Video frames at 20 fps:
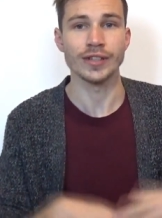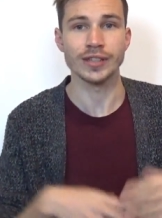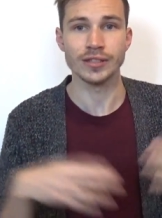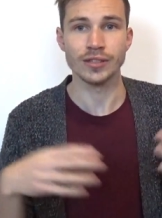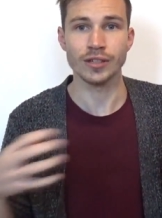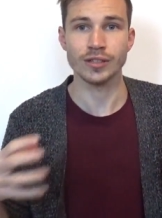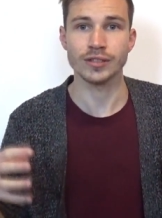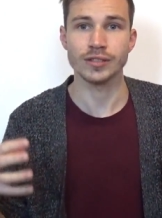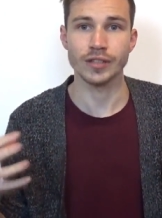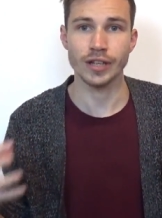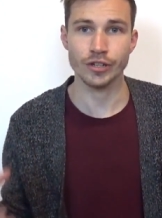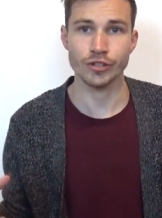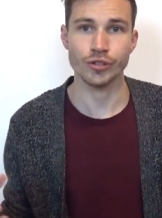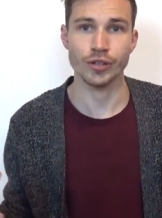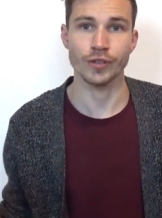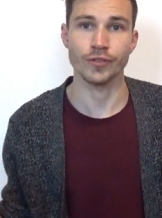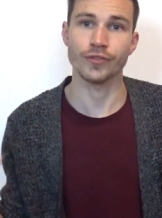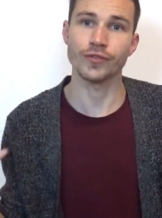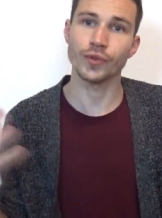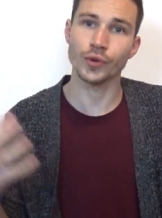with not
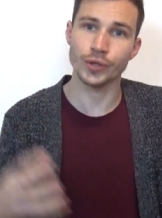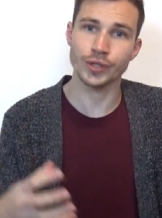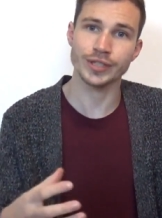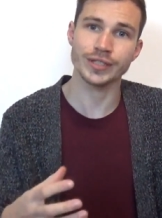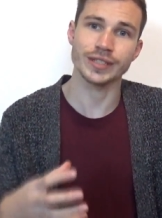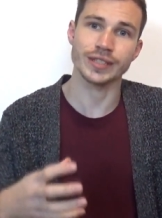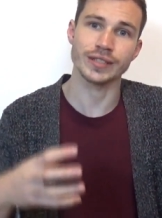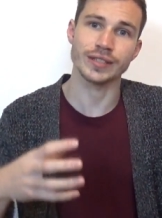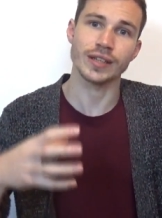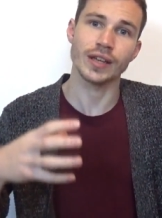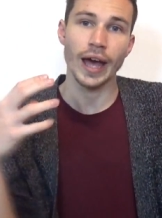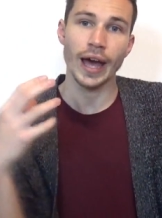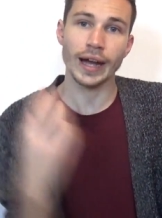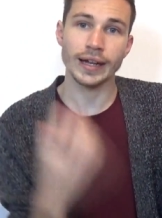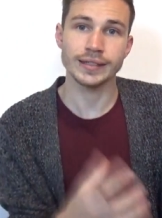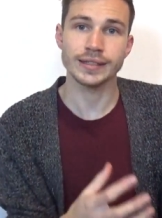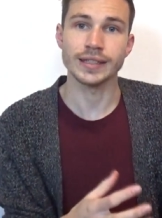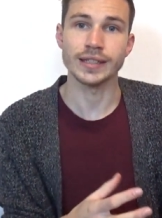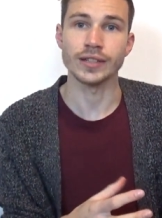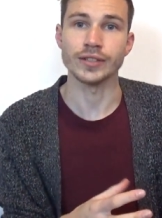natural forces
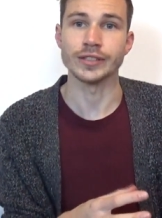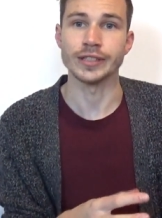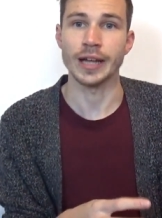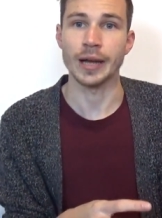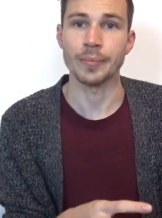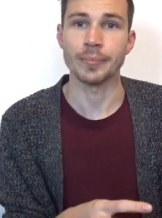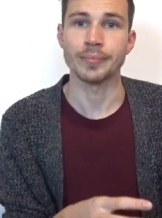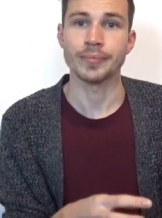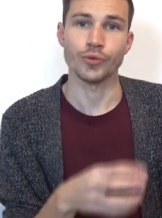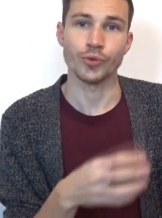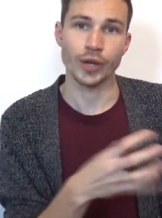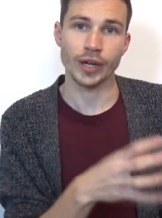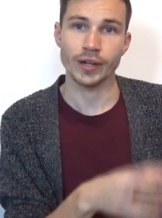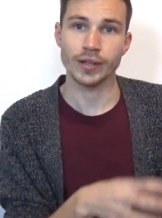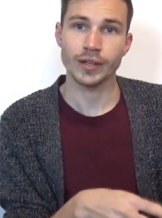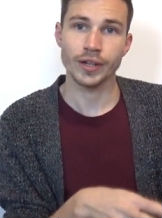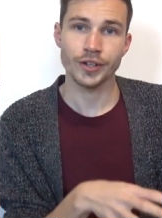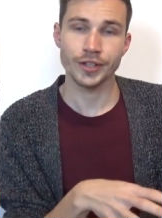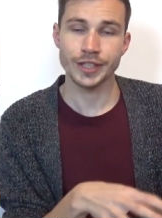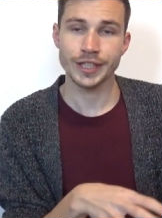acting on them
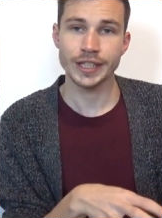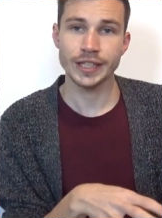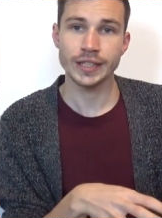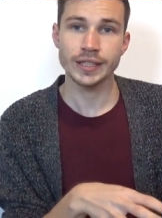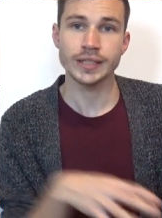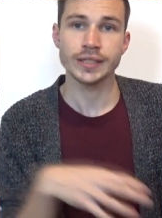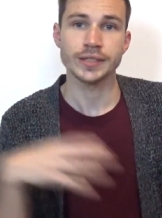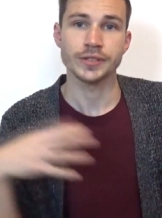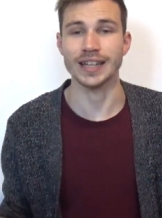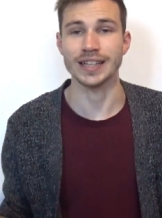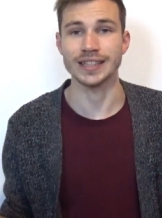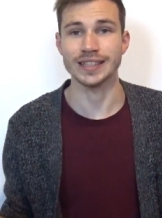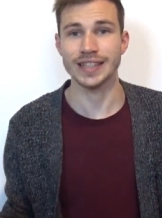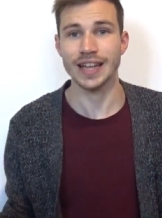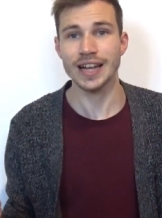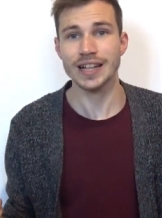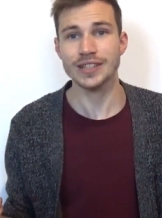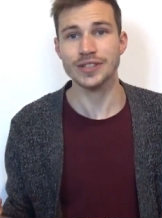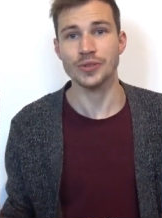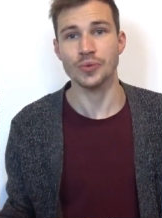regularly, and
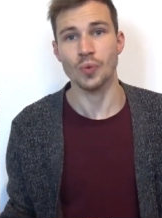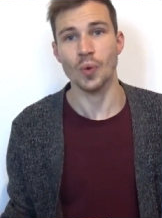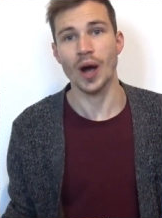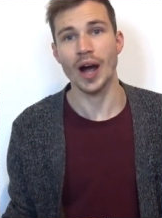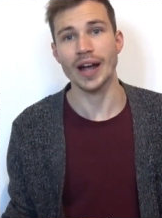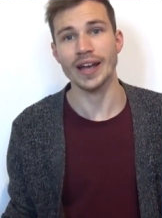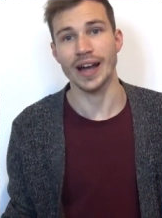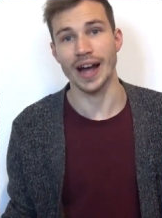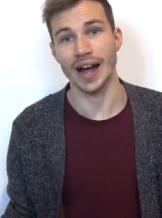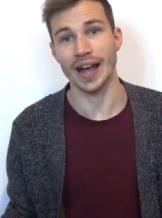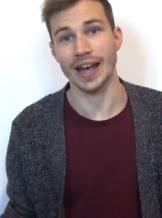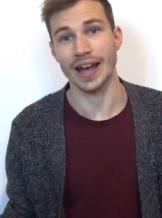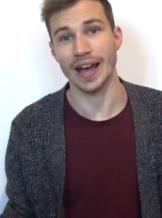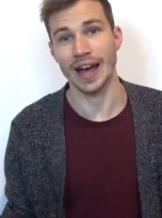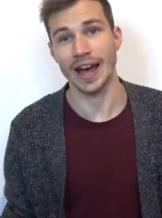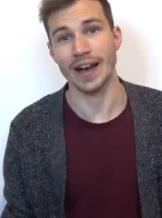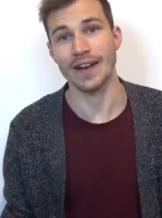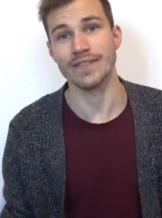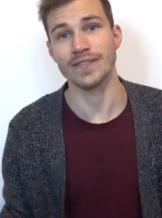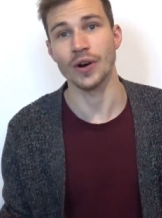that's why I
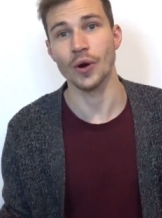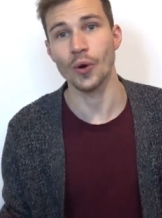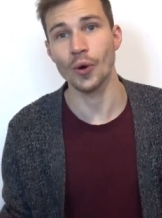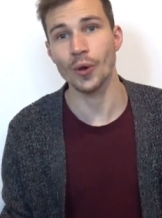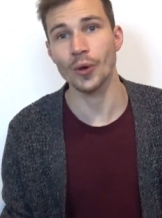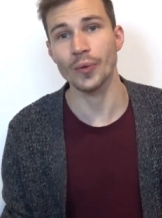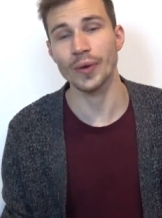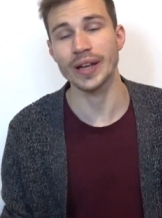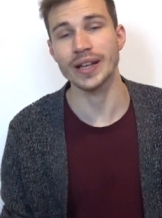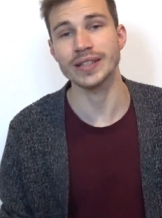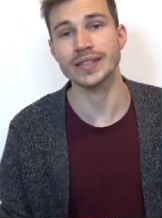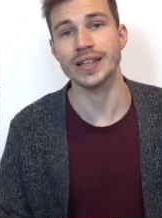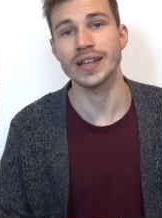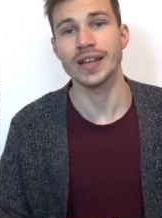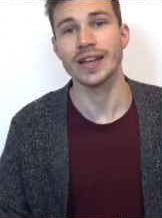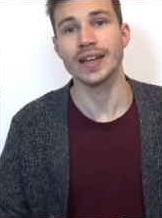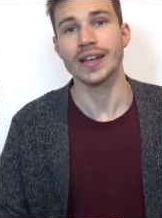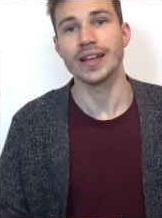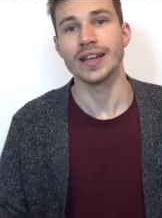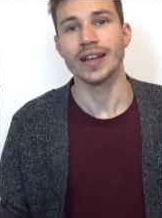have always,
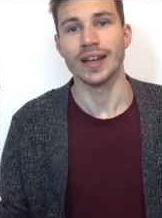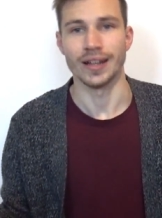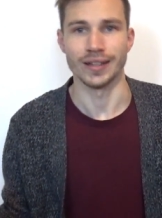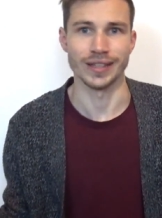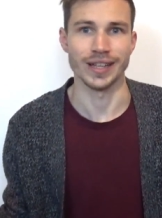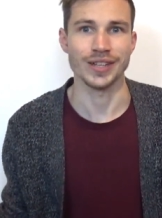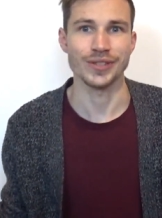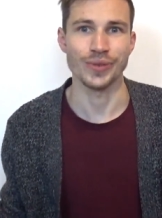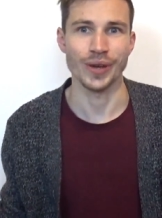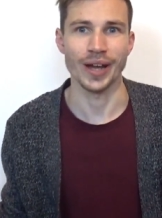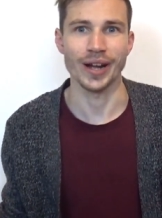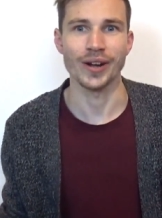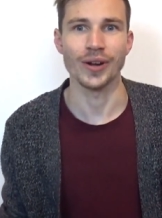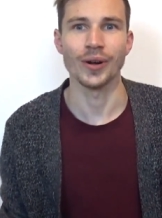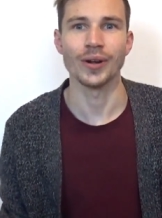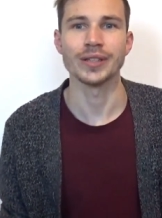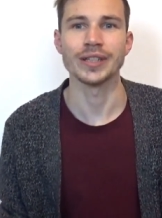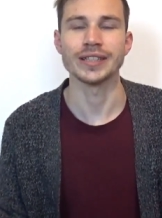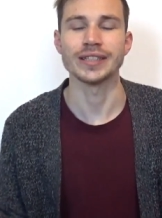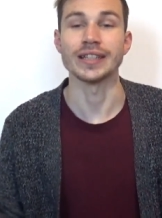and that's why I
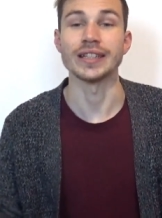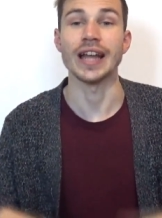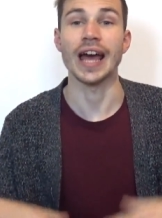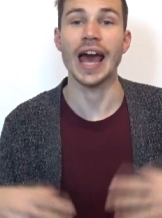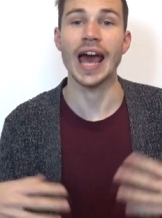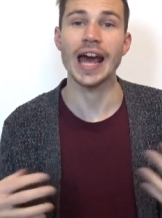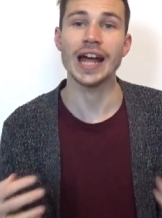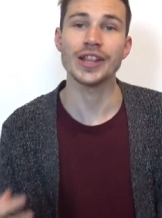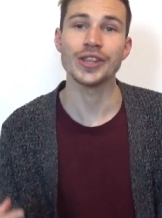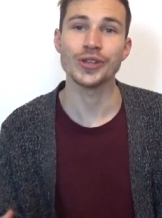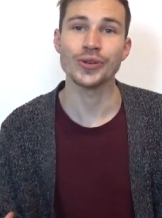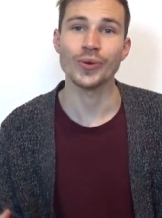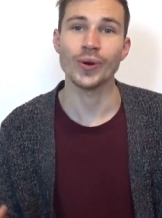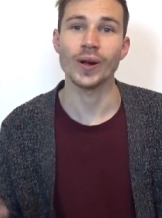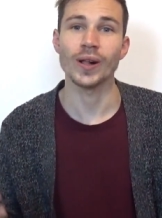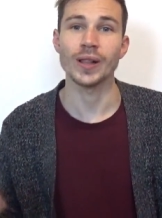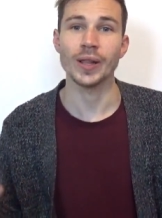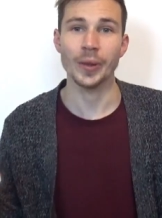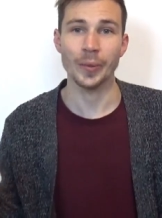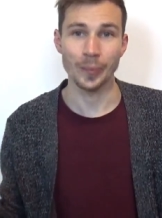call it an
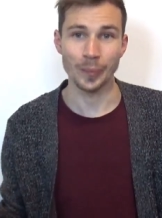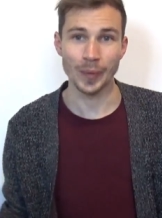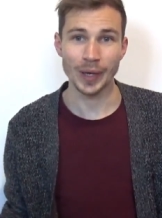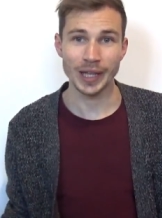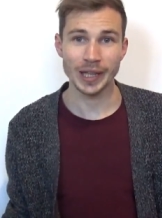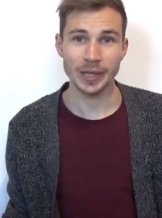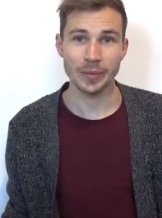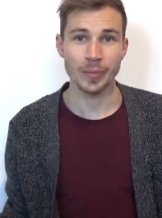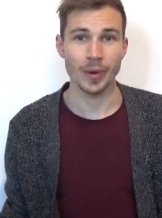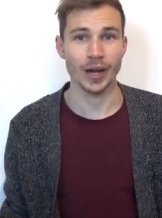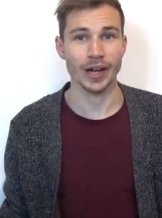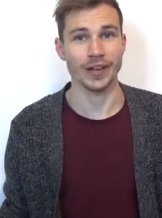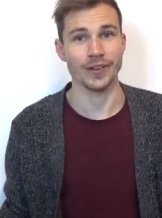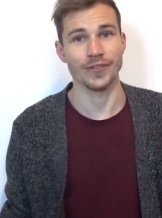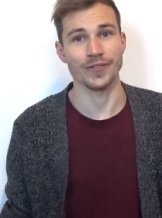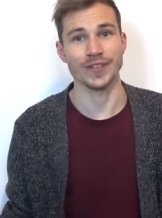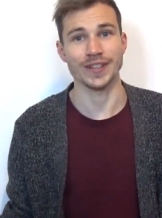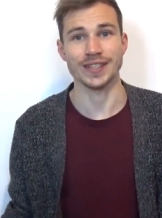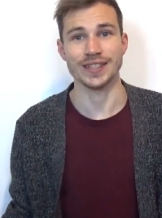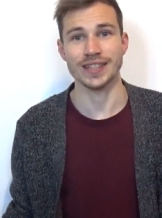annual mealybug
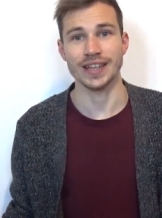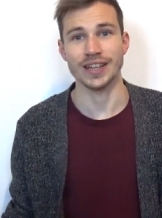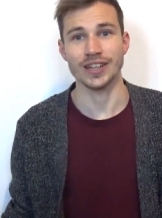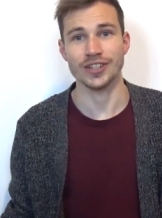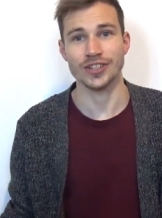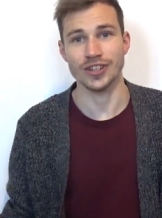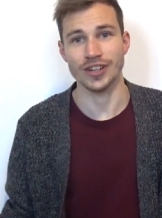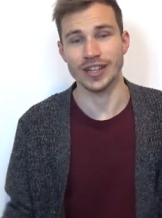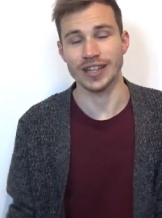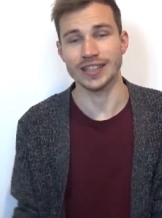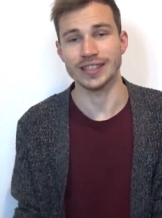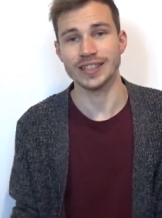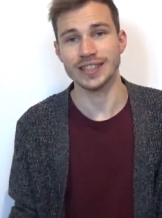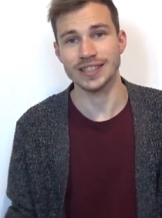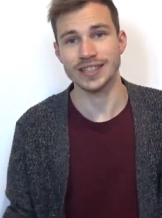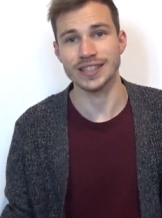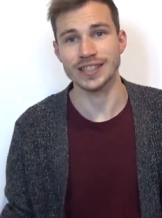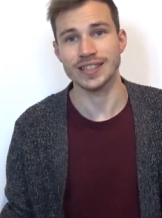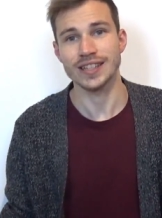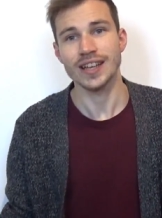infestation. And
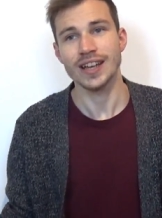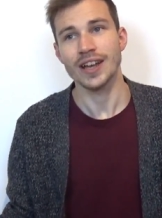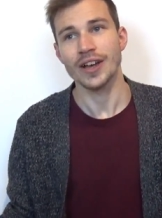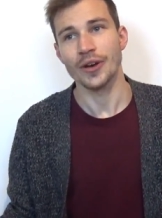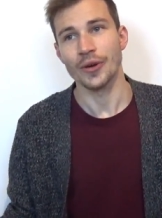this is,